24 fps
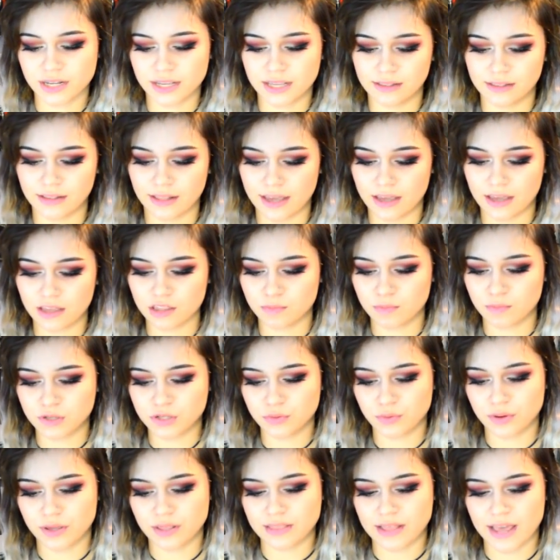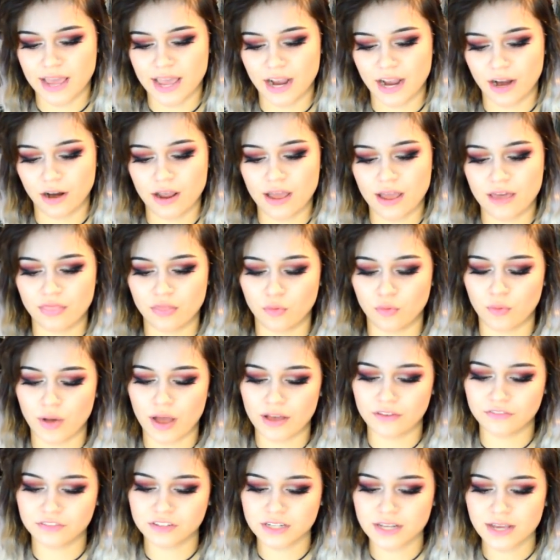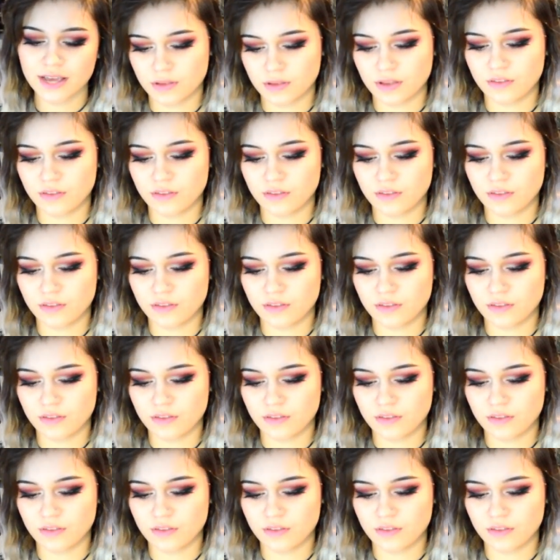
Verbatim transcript: in length between the hair and the weft.